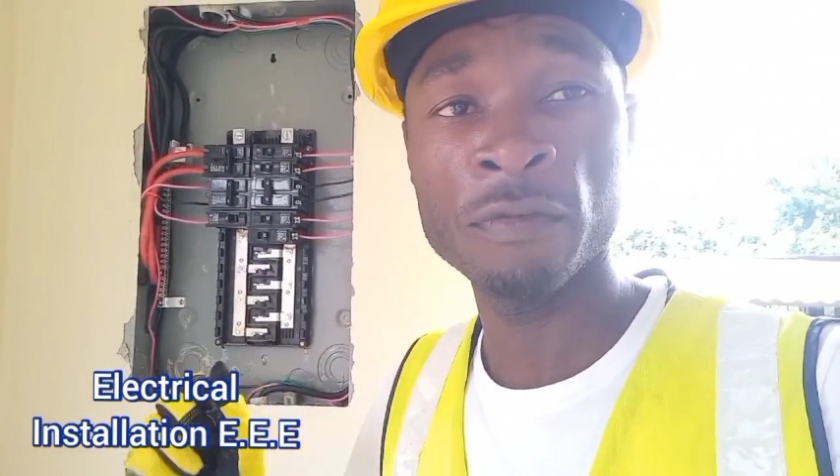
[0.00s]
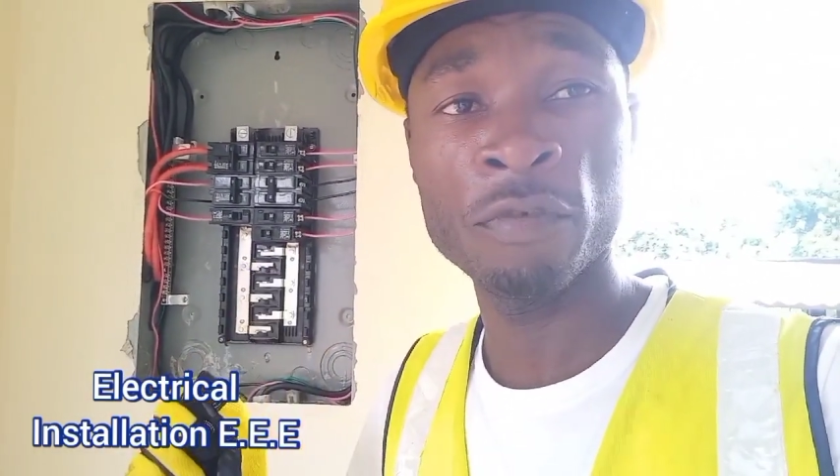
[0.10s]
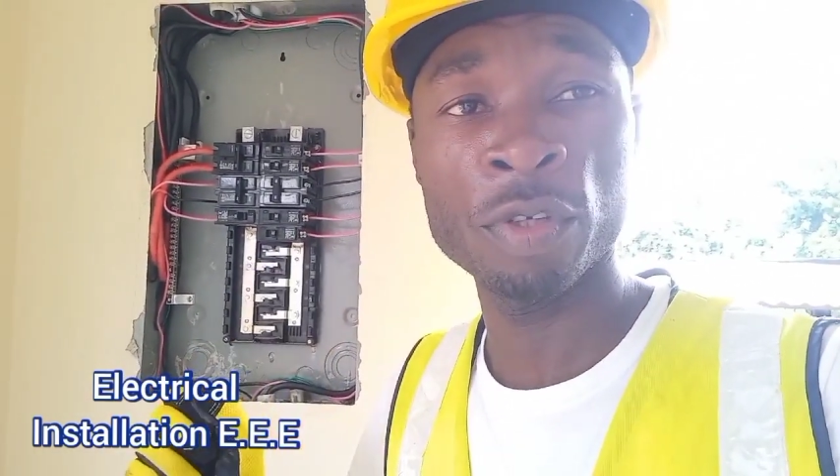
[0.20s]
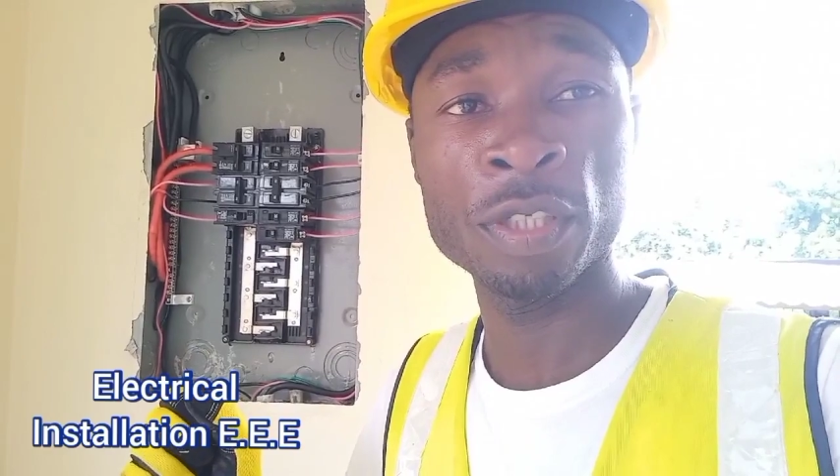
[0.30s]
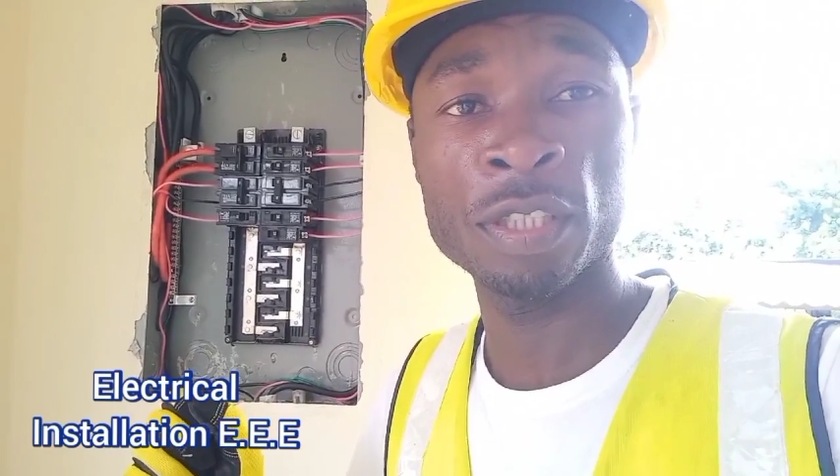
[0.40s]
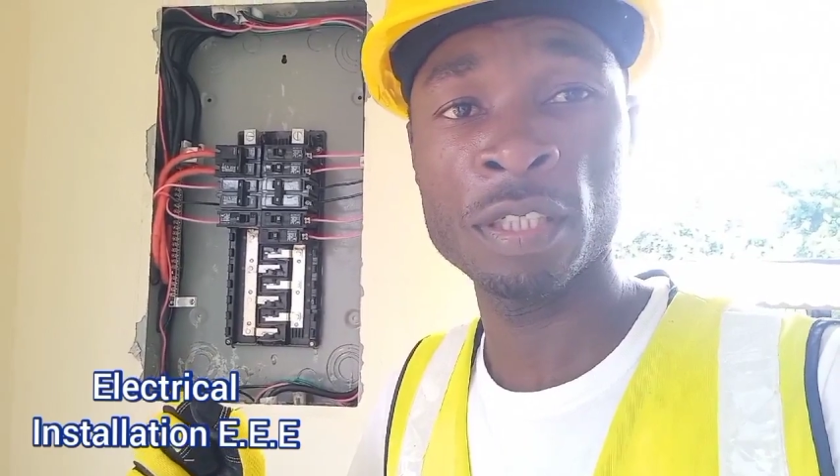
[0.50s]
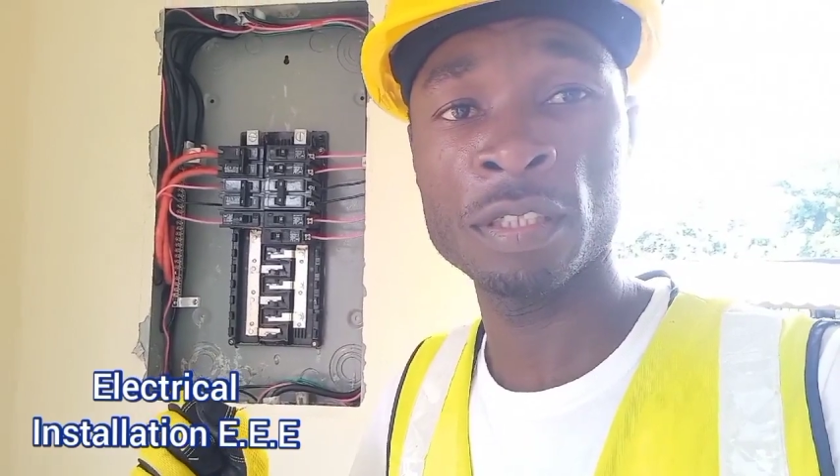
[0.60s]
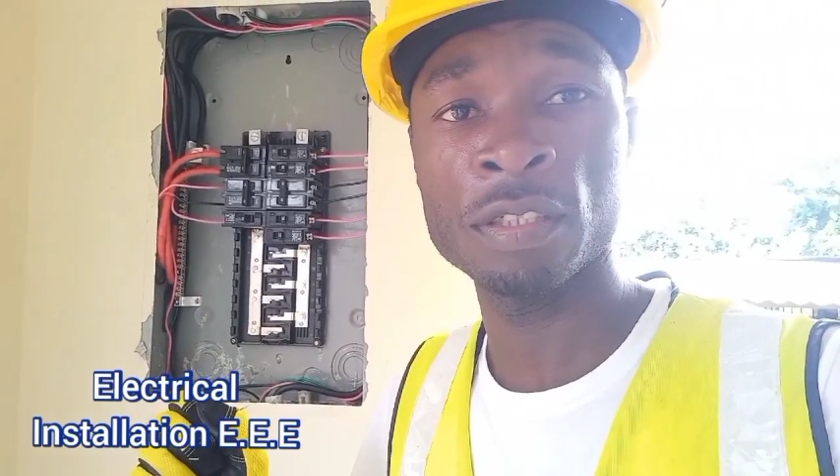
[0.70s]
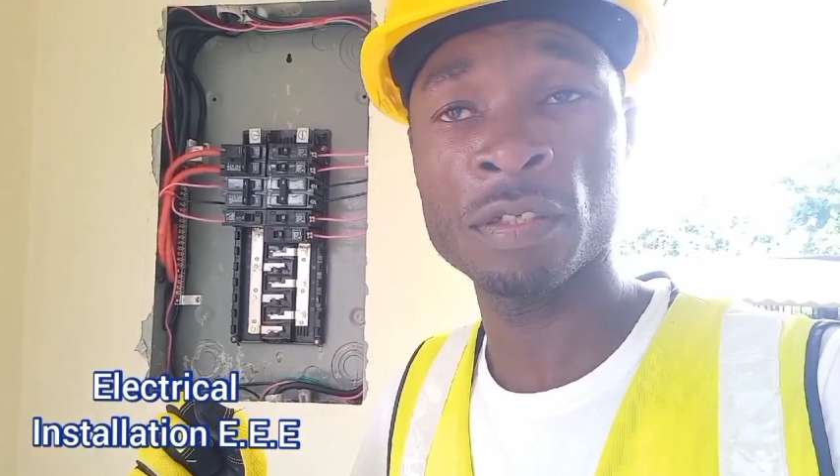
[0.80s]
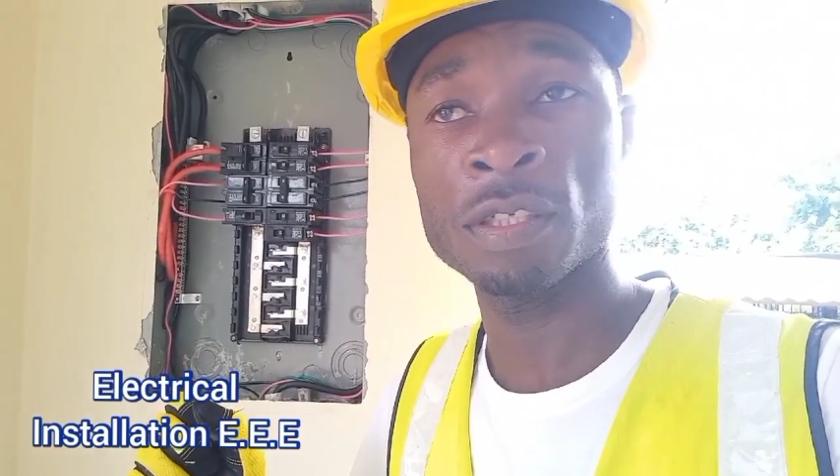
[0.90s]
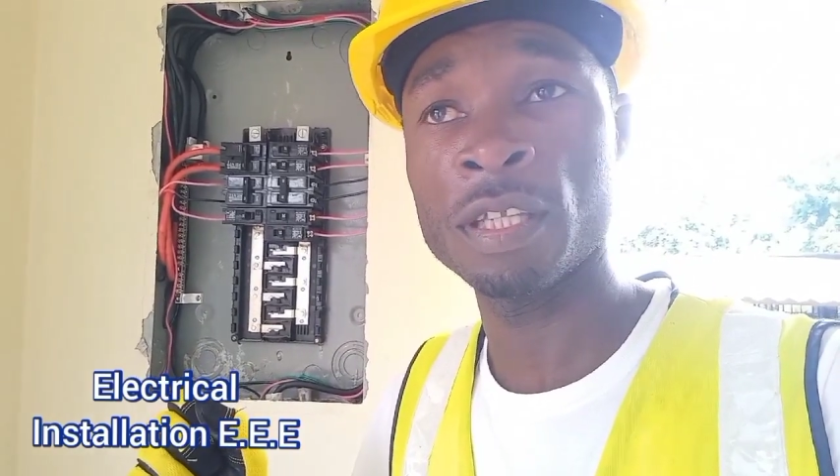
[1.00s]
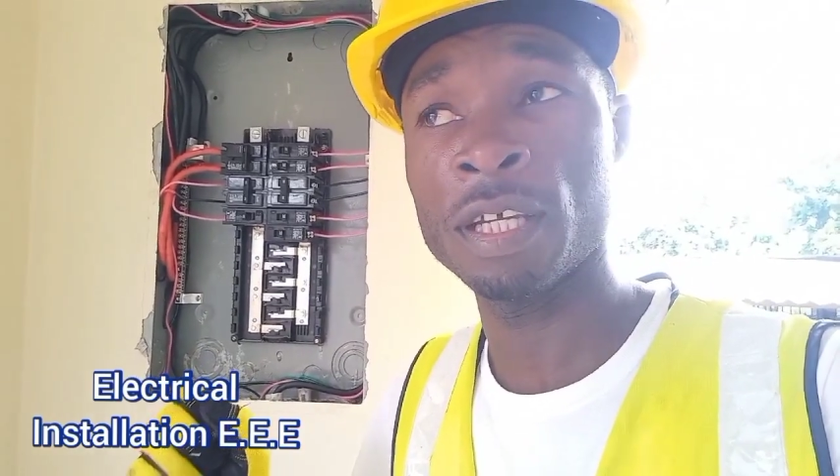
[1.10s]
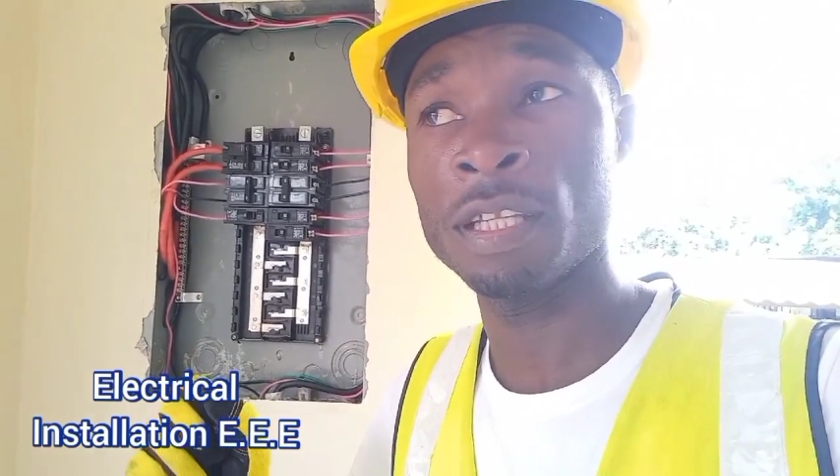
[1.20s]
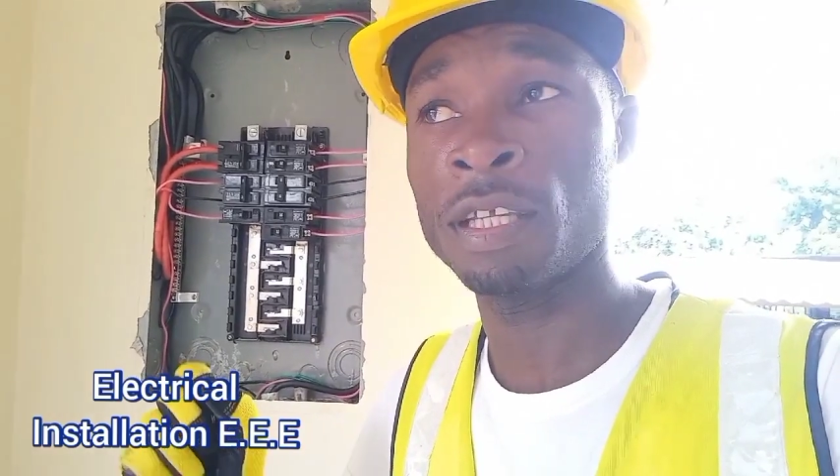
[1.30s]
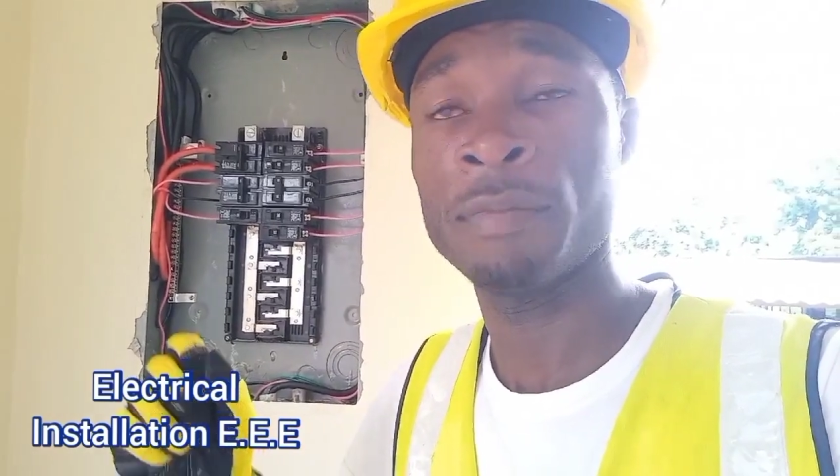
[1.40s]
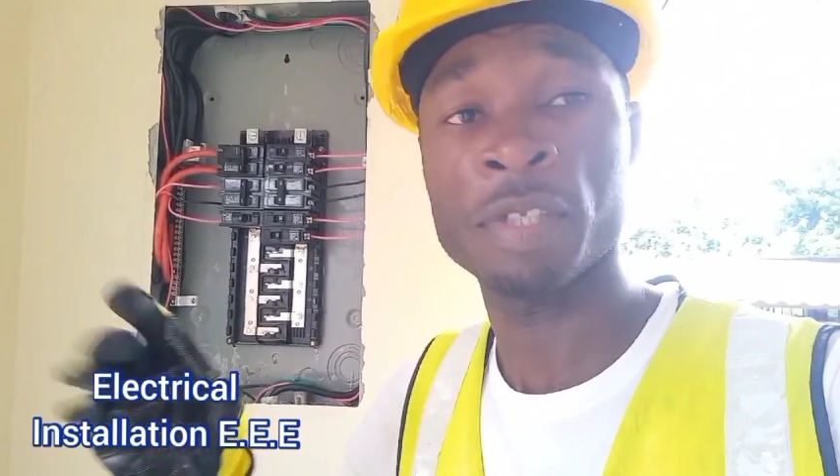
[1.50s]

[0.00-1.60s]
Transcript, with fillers: forth it's just that i'm